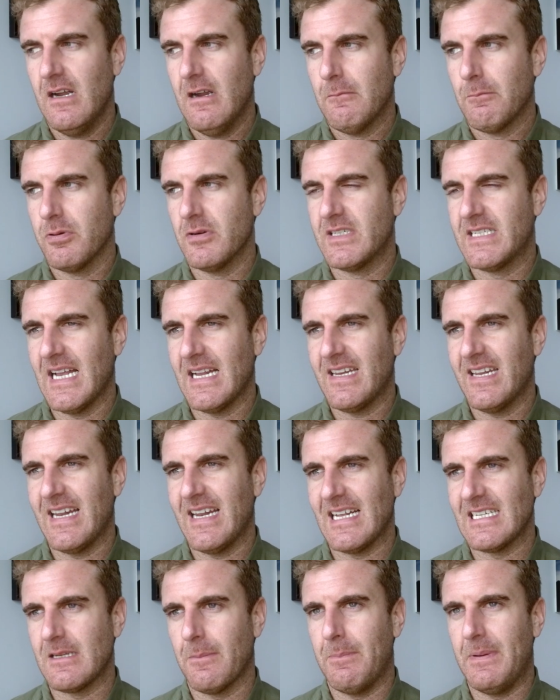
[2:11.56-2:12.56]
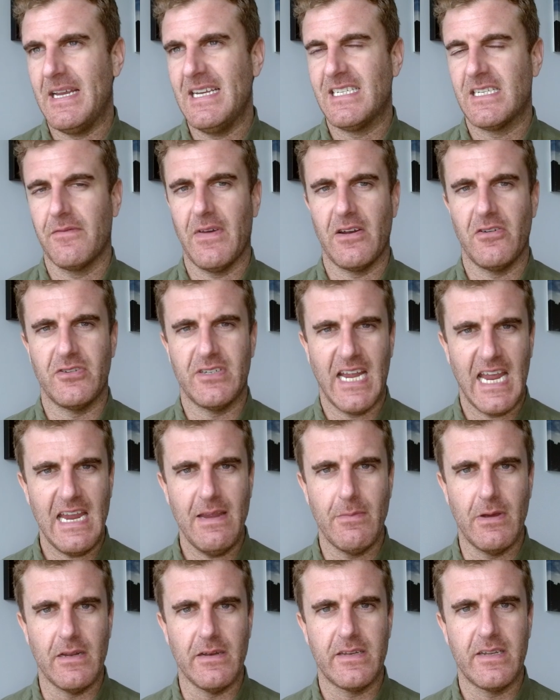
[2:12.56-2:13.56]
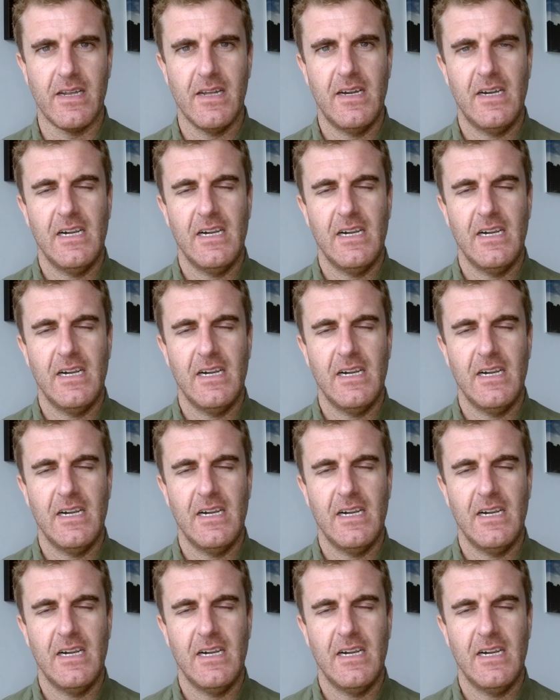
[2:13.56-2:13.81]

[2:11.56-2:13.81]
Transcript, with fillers: presented as a piece of entertainment,